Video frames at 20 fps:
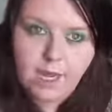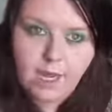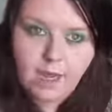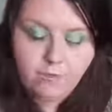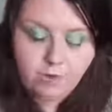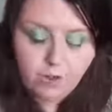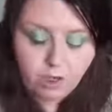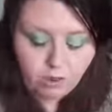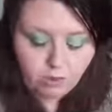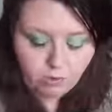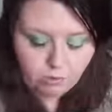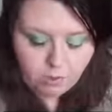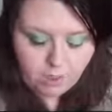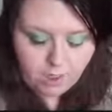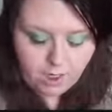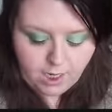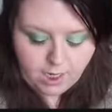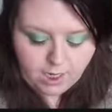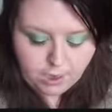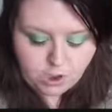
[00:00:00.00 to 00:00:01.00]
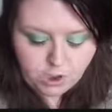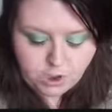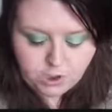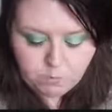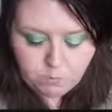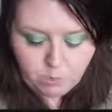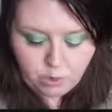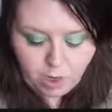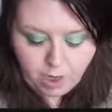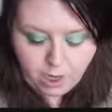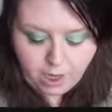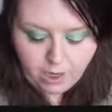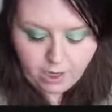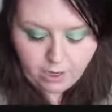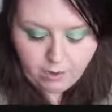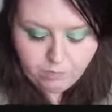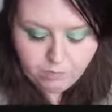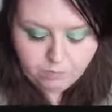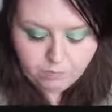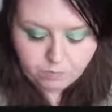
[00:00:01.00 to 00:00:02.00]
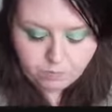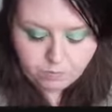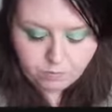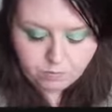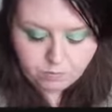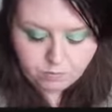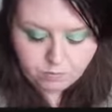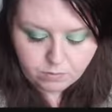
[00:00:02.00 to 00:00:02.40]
Eyes. I have curled my lashes prior,